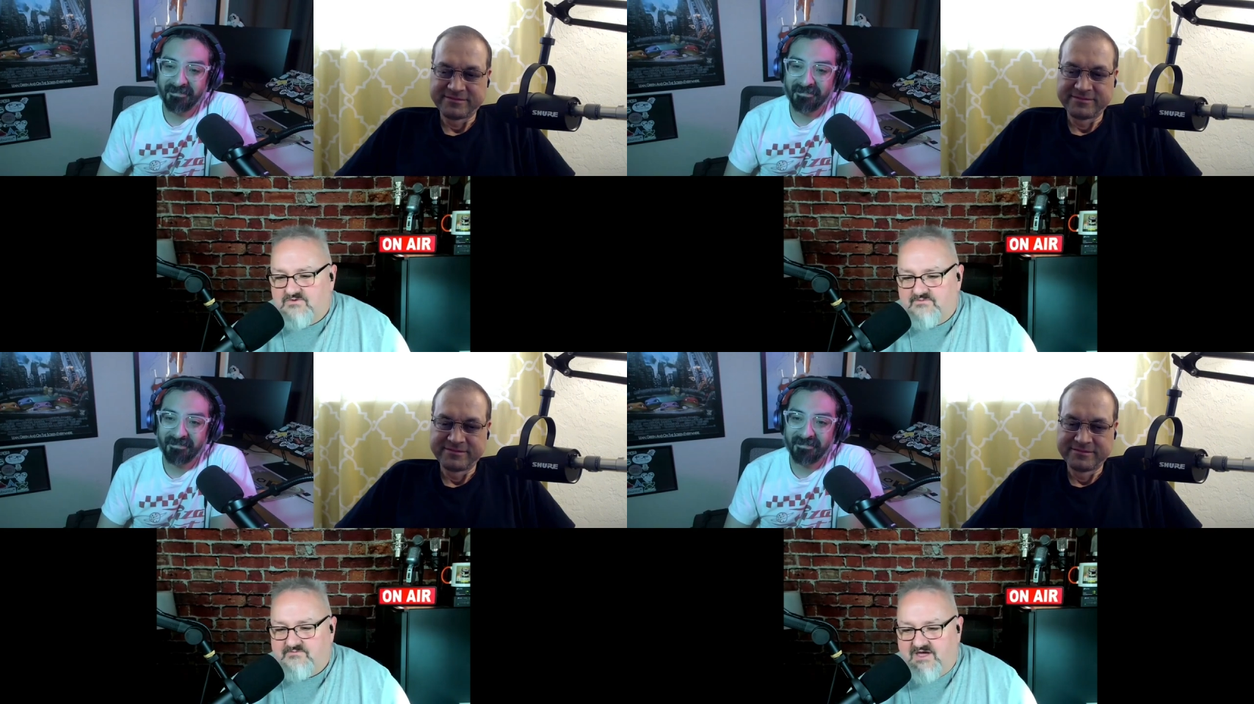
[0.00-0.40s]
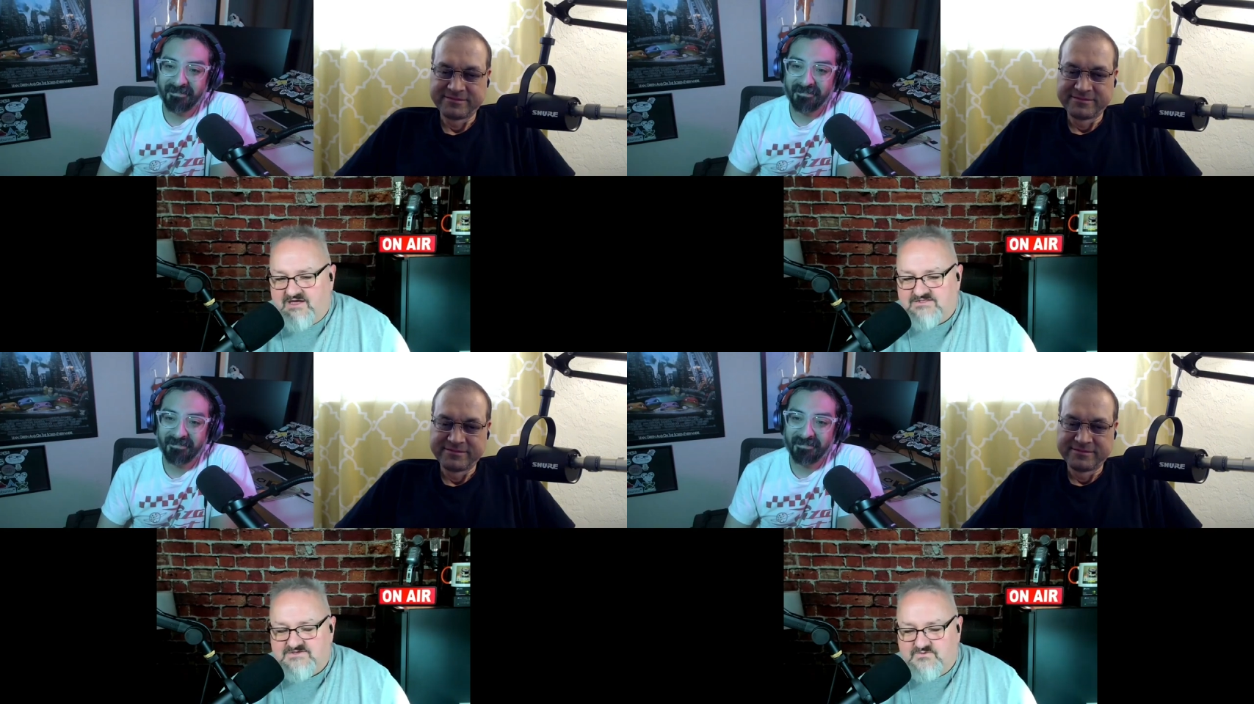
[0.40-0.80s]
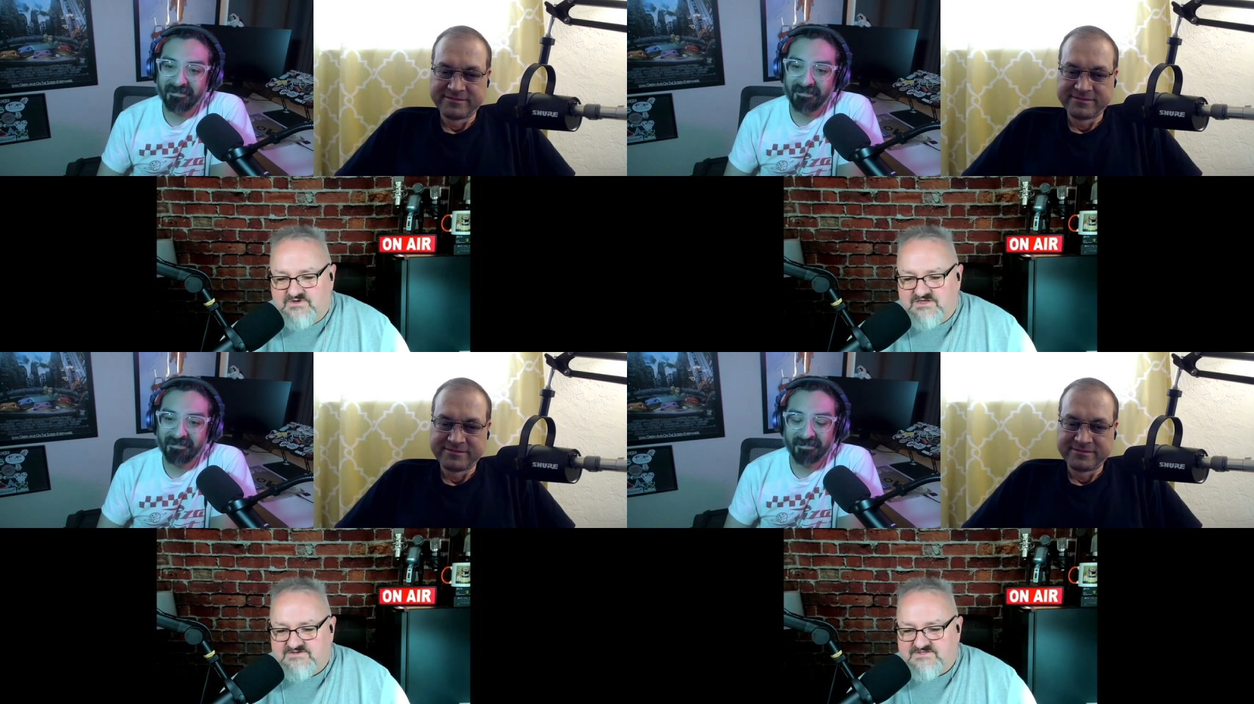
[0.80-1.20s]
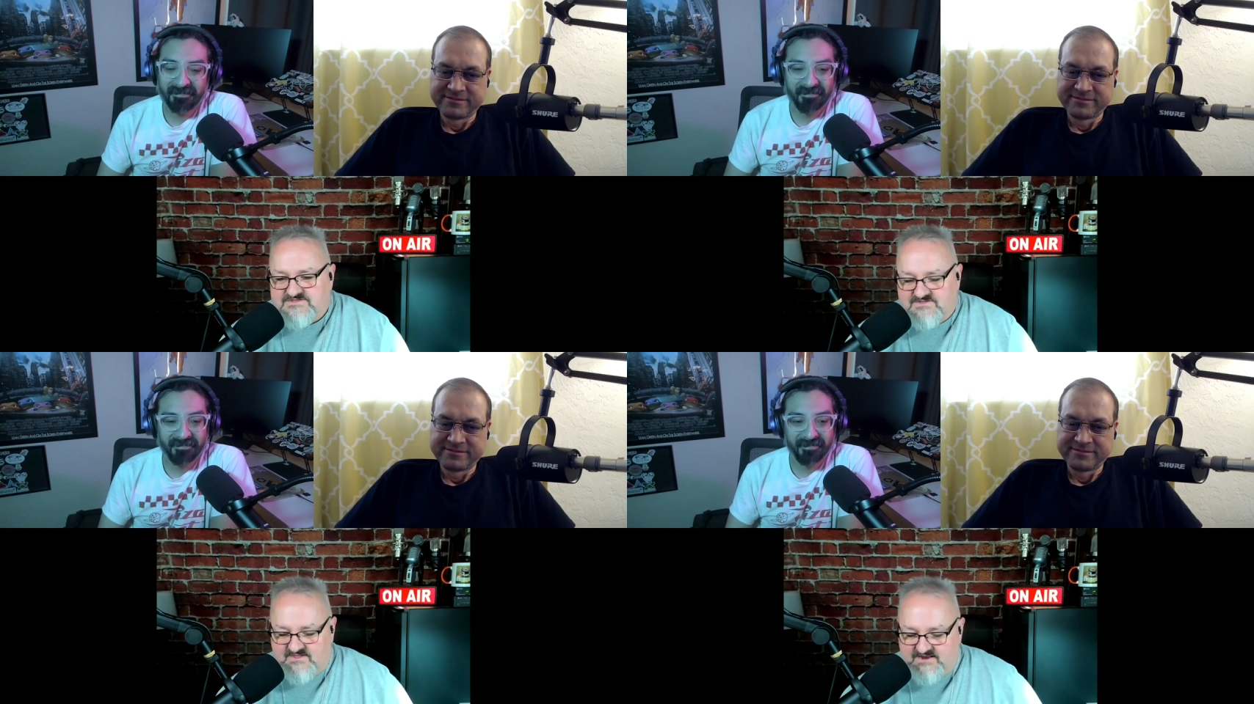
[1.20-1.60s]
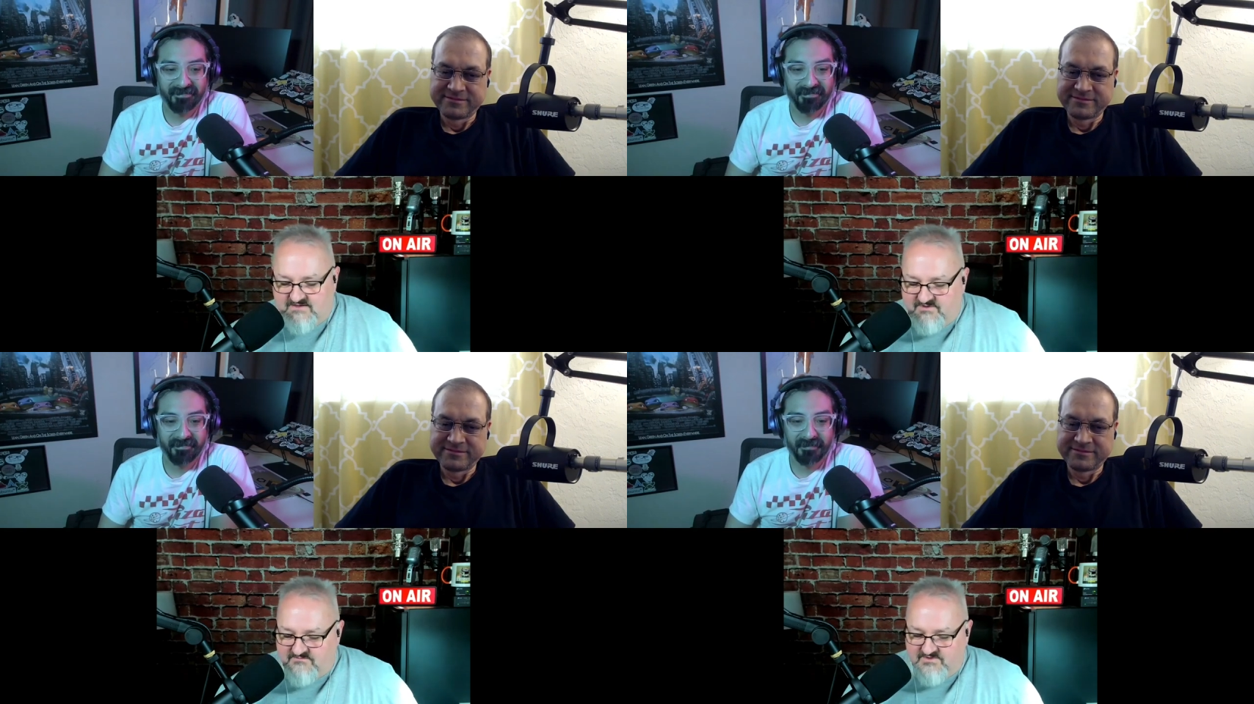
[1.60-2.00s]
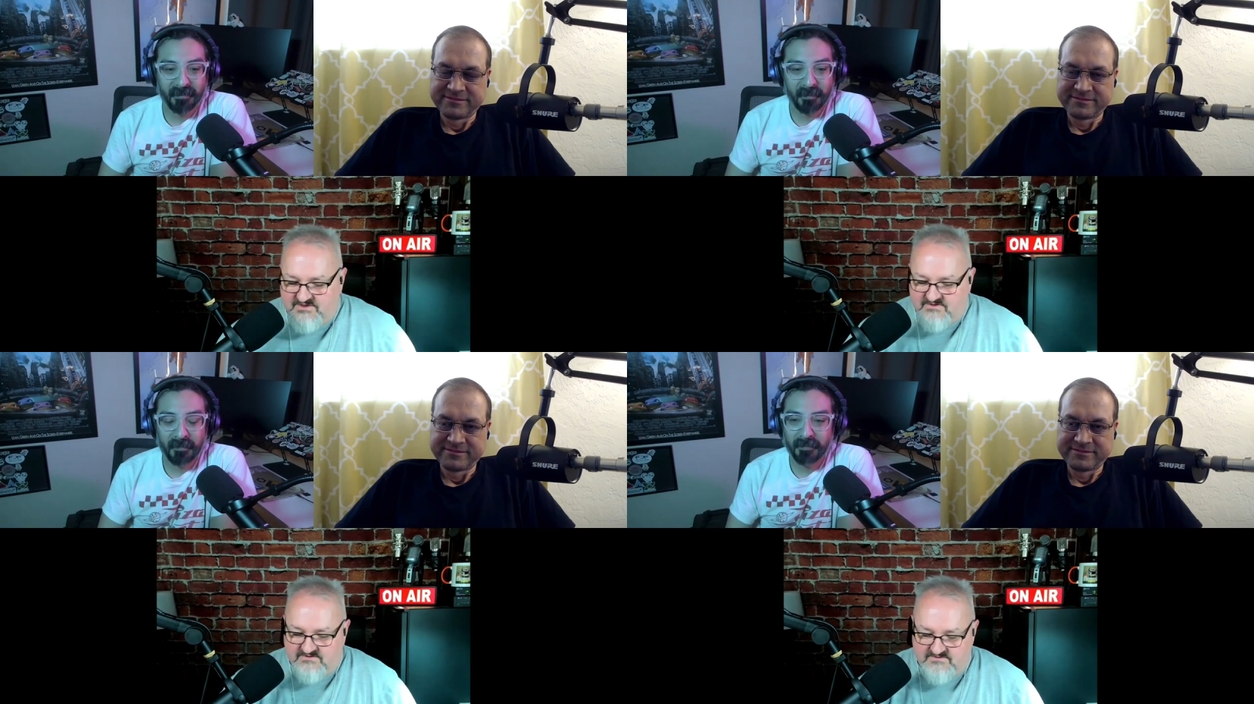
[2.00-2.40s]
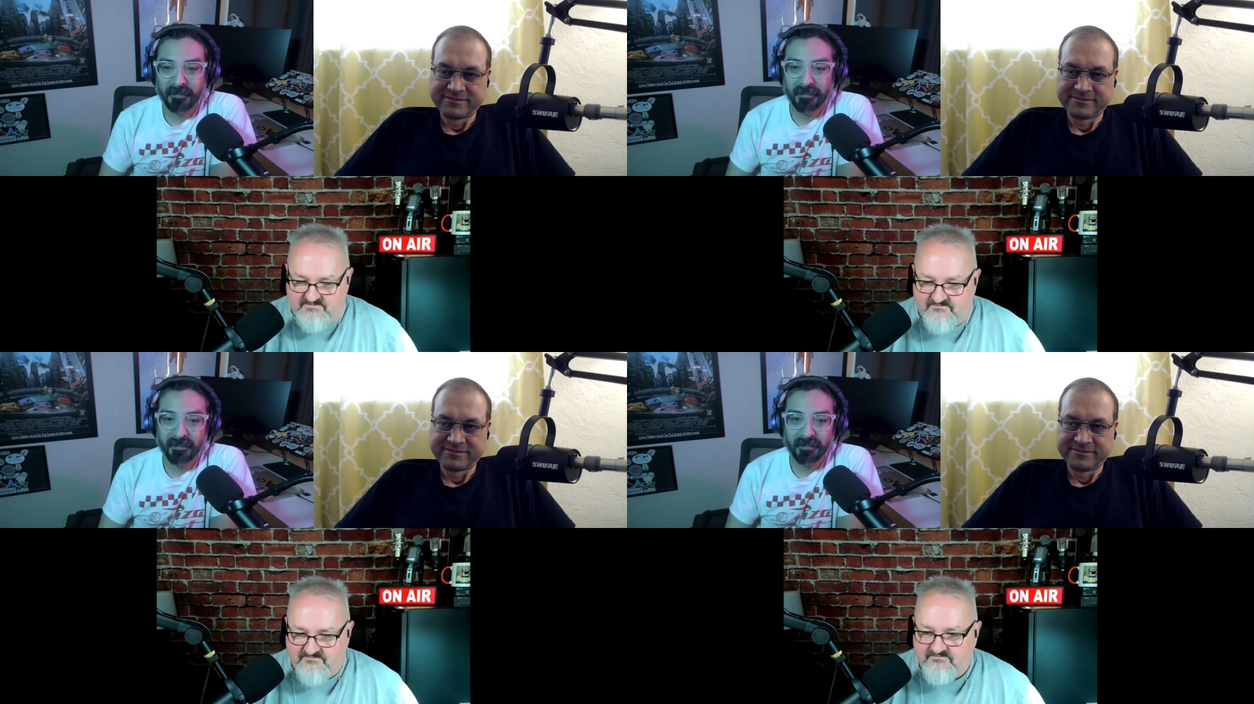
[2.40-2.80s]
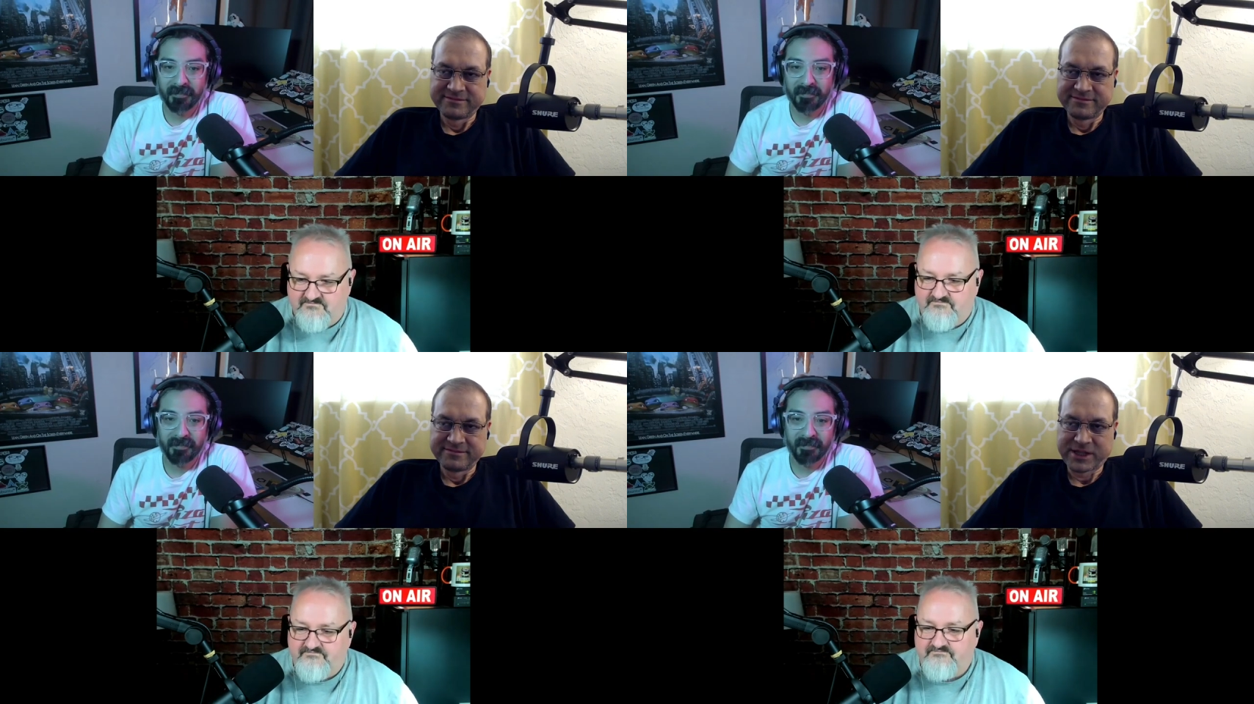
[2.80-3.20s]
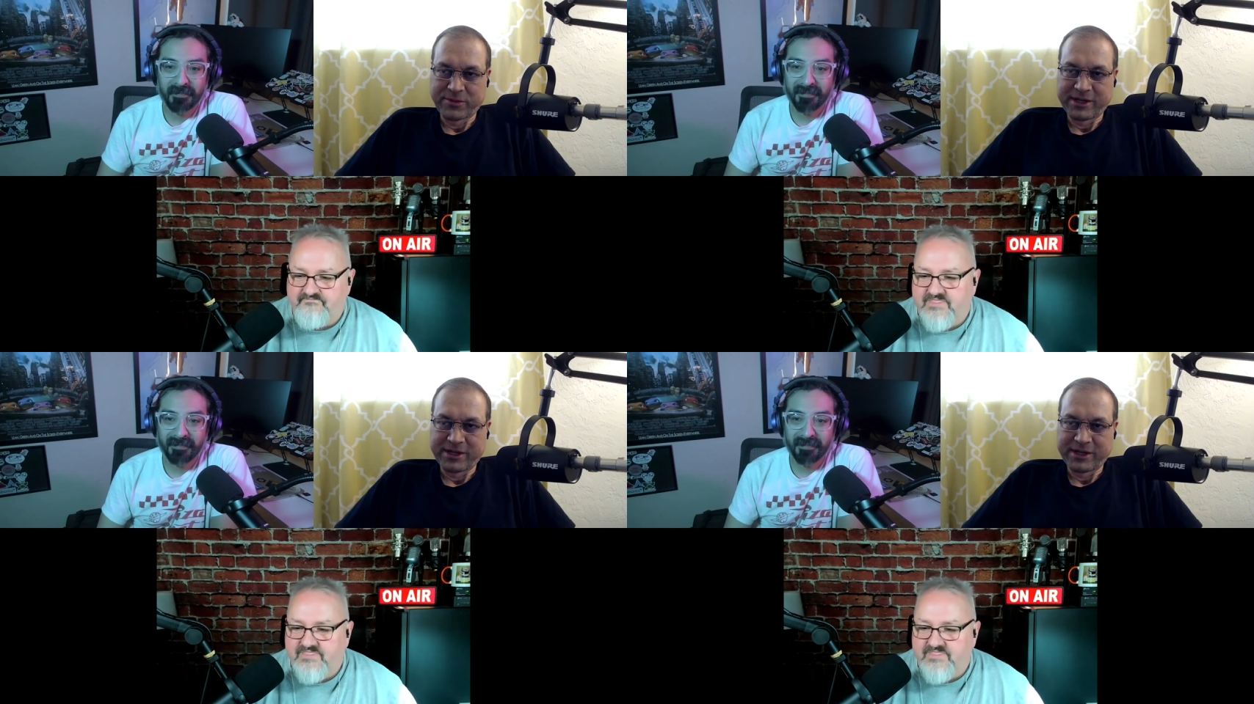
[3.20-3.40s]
Speaker 1: we'll be back in two weeks. Until then, I've been Bill. I've been